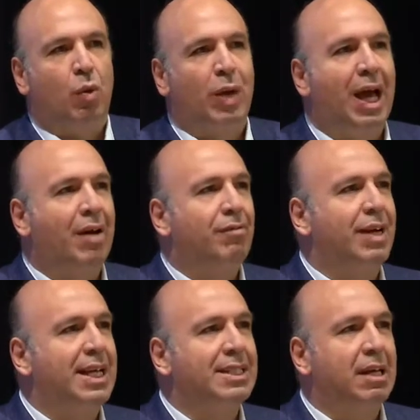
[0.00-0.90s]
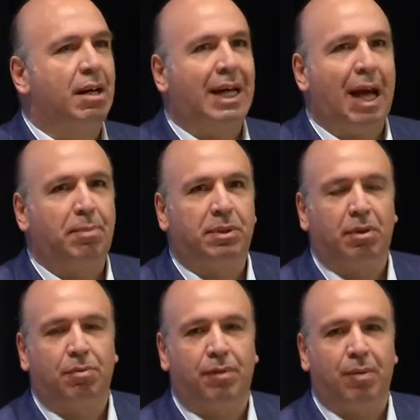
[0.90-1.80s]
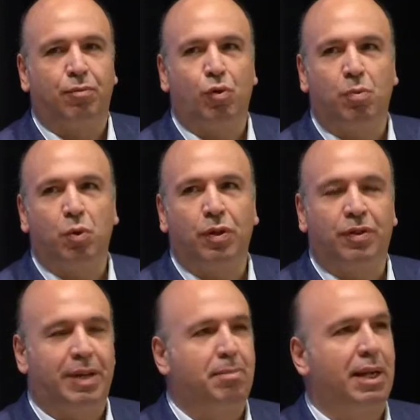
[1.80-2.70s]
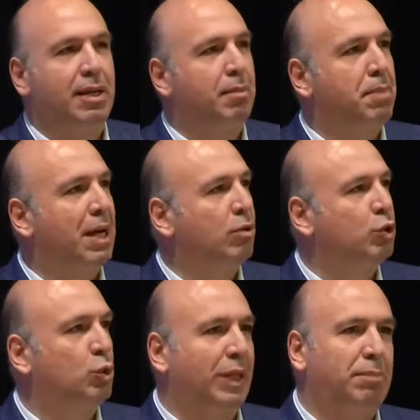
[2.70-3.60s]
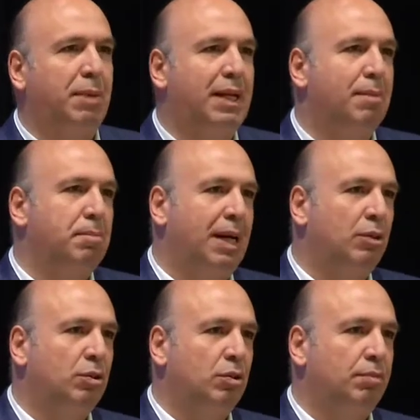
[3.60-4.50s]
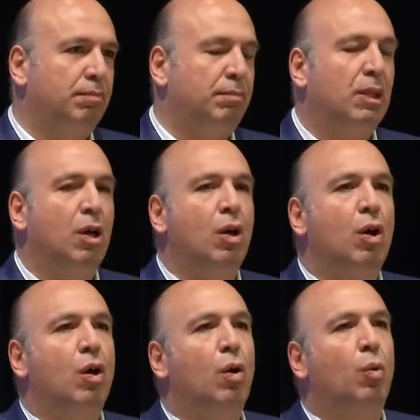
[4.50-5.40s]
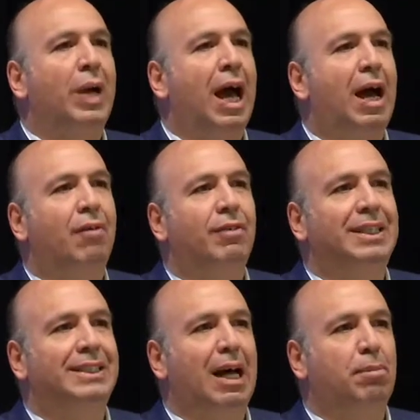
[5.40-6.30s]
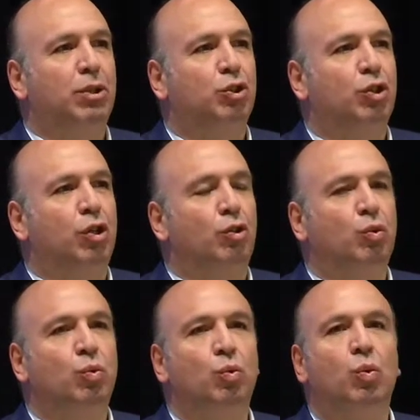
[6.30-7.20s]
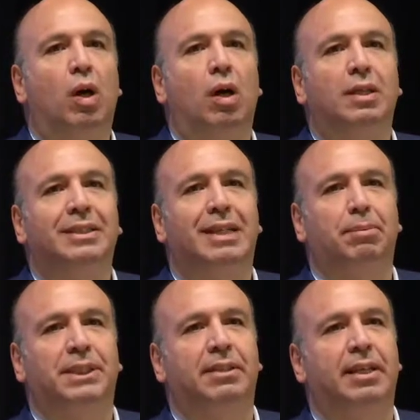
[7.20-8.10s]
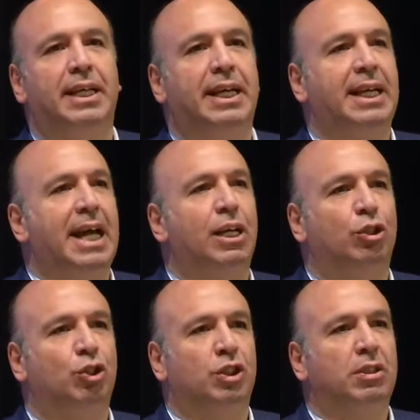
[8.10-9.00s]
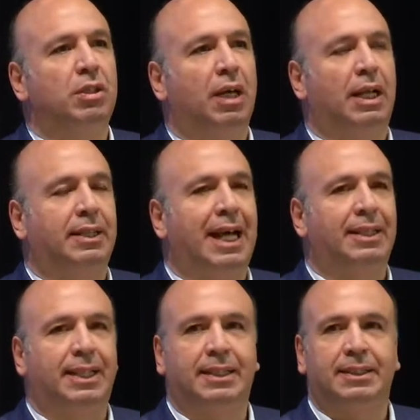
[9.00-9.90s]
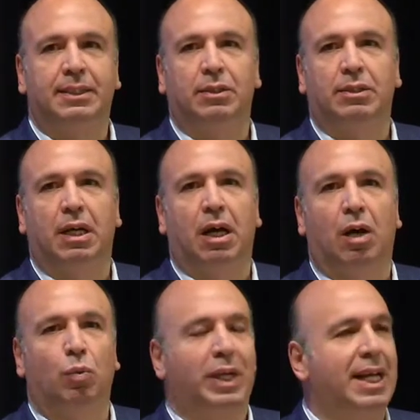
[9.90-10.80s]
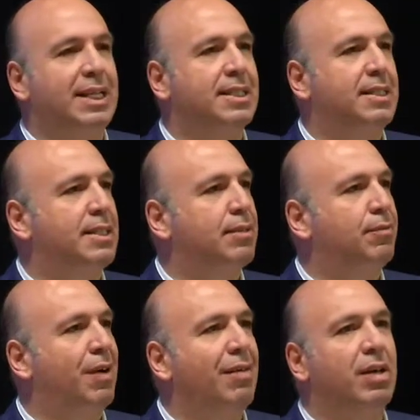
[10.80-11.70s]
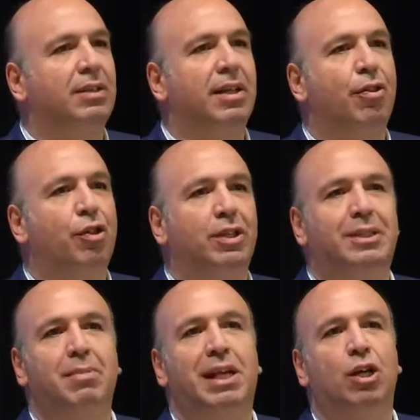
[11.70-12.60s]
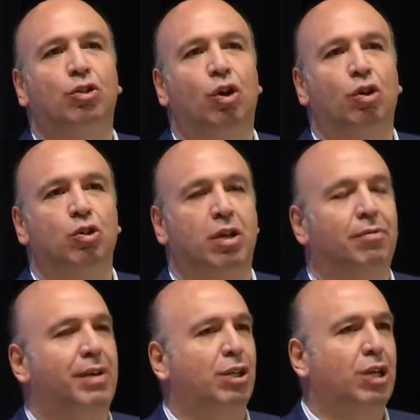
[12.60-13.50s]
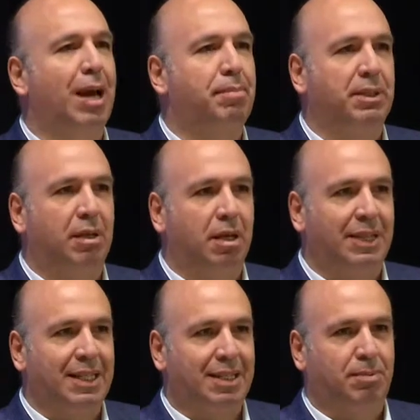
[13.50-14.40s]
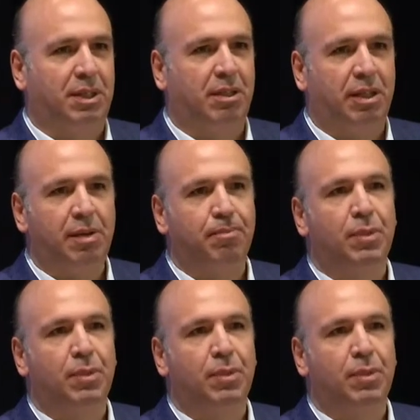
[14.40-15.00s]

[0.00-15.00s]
we have raised our capital from 4.3 billion pounds to 8 billion pounds. We have established a new subsidiary in energy, and that is, we raised $530 million of fresh capital on that subsidiary.